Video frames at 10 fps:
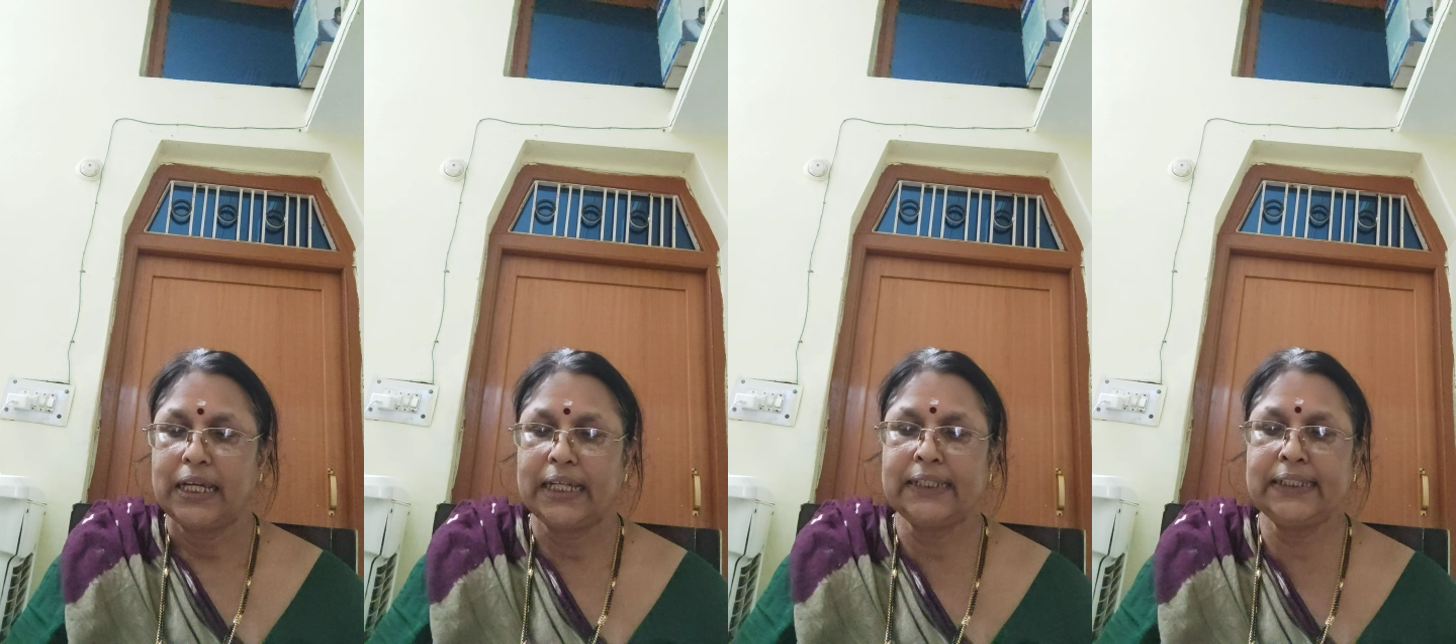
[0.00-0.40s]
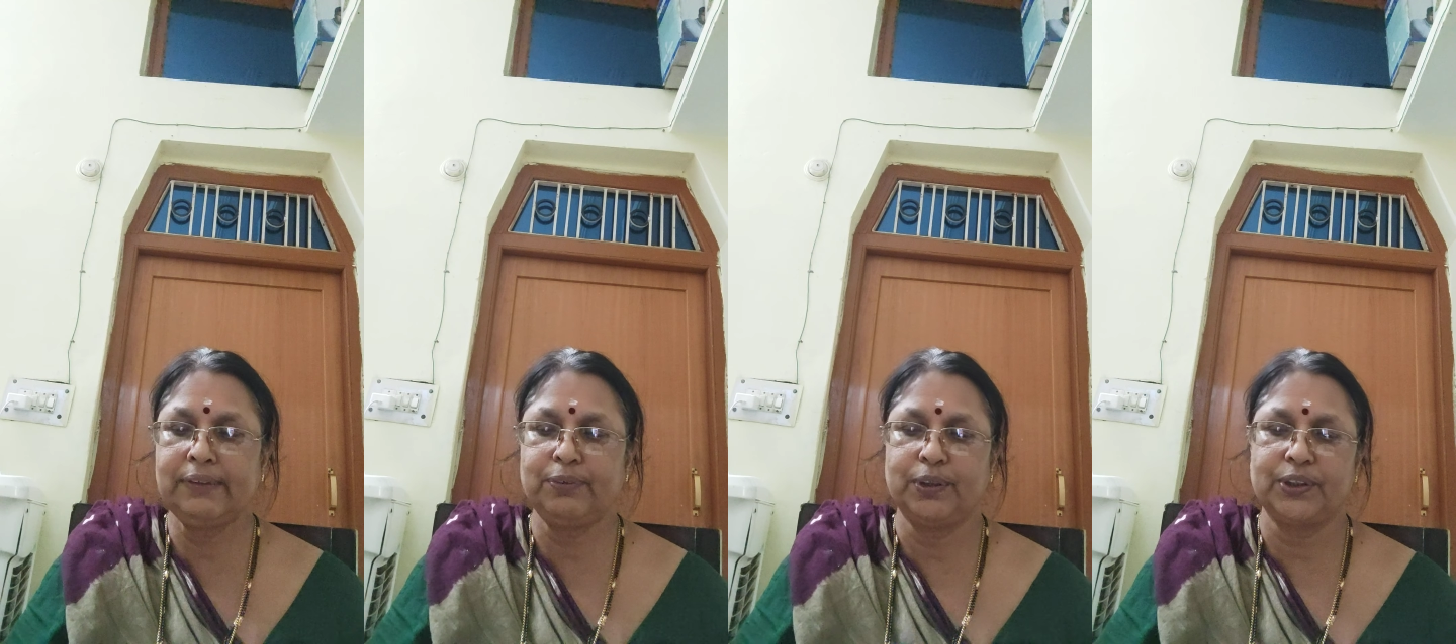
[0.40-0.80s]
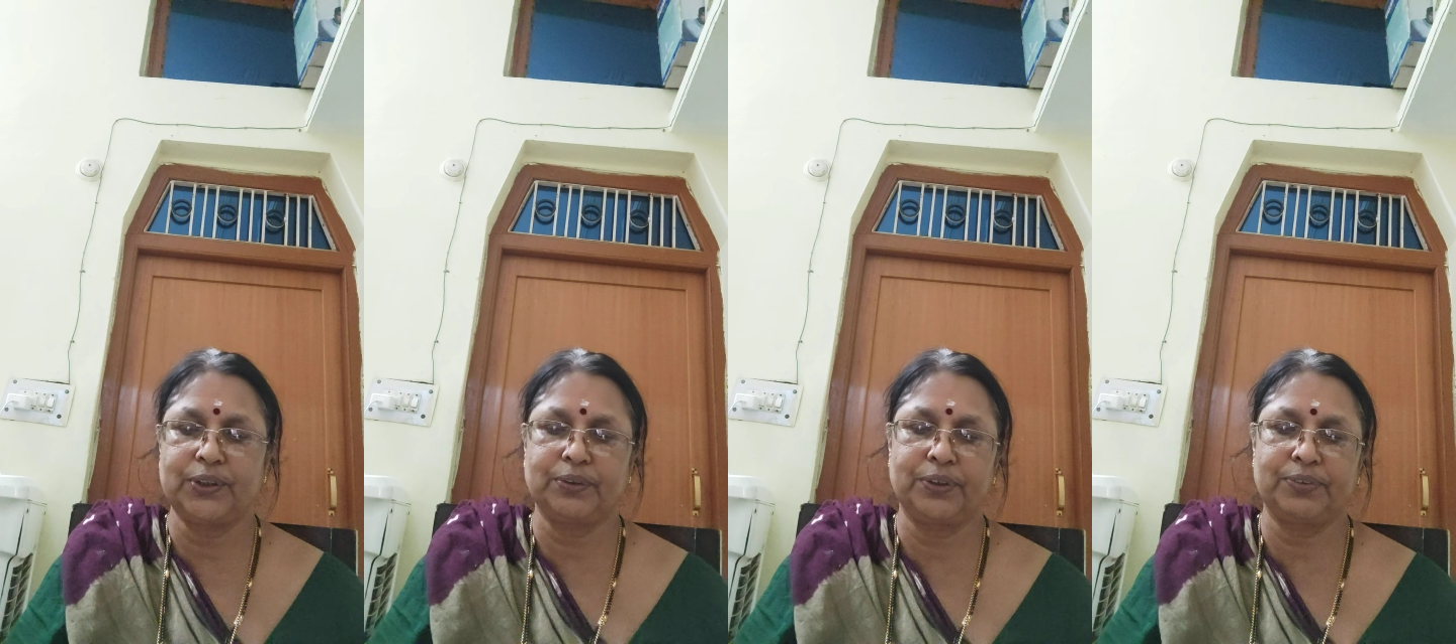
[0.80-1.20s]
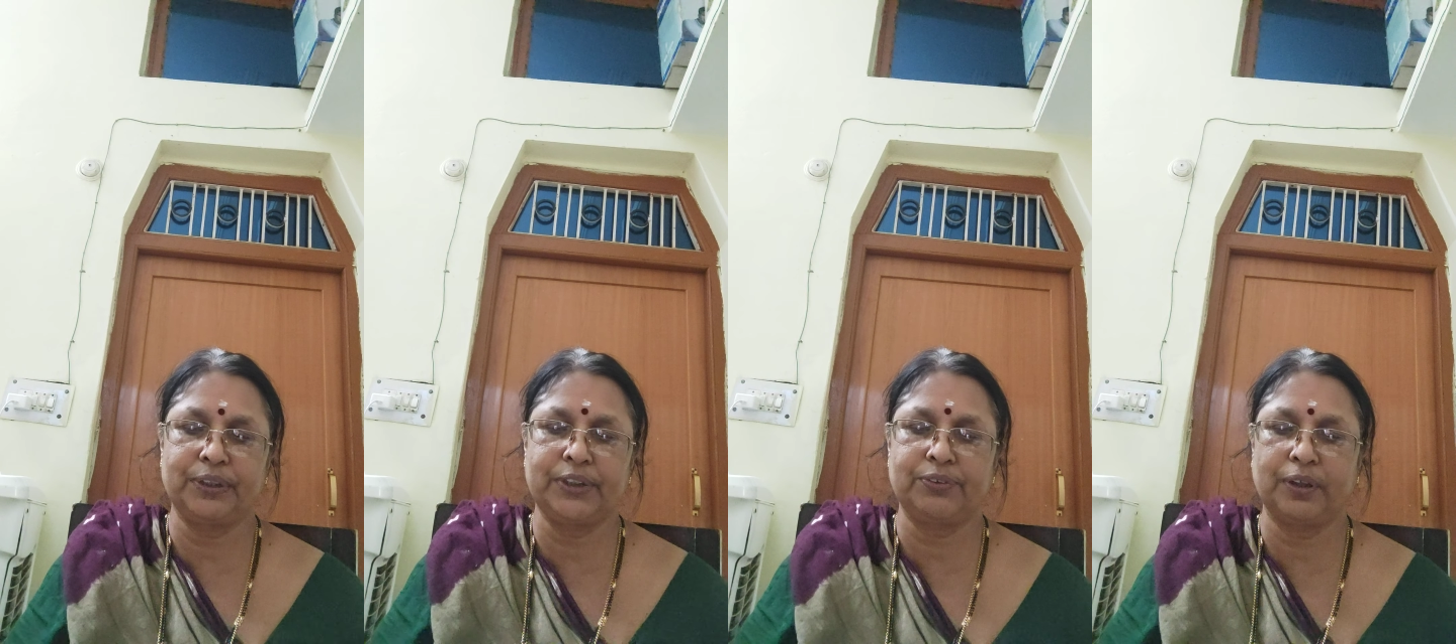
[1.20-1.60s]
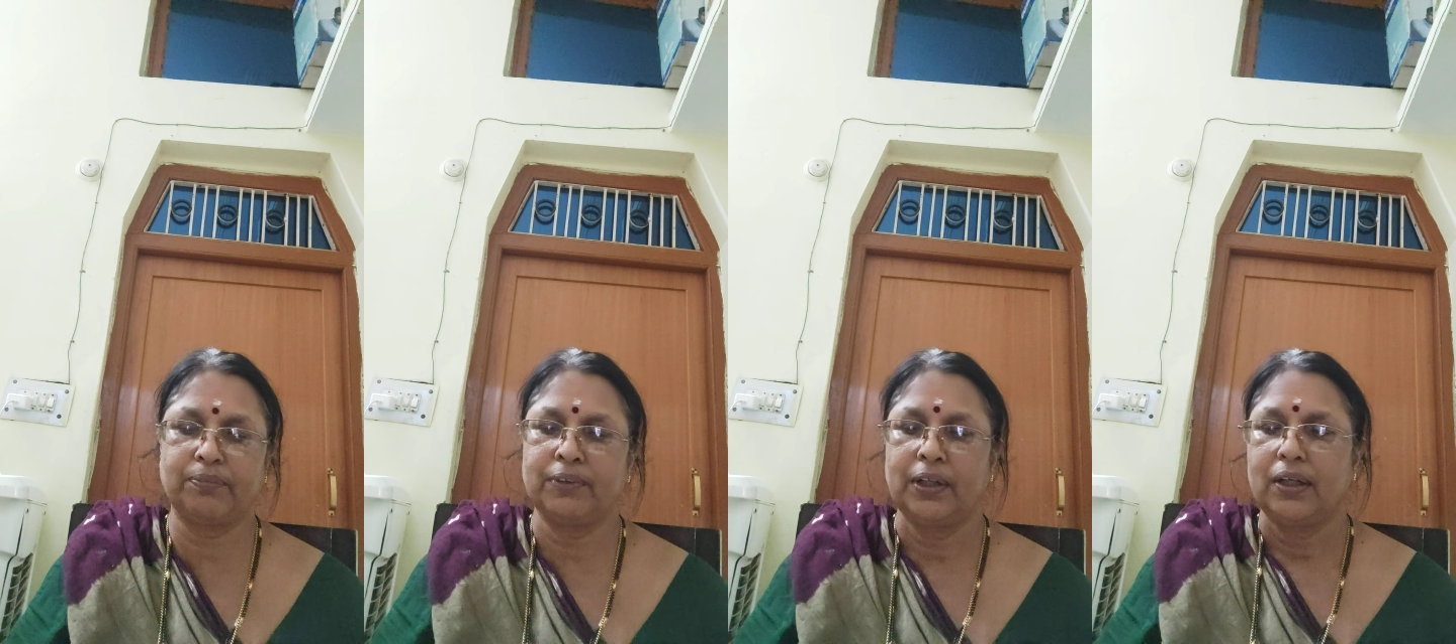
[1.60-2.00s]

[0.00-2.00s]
endeavors to switch from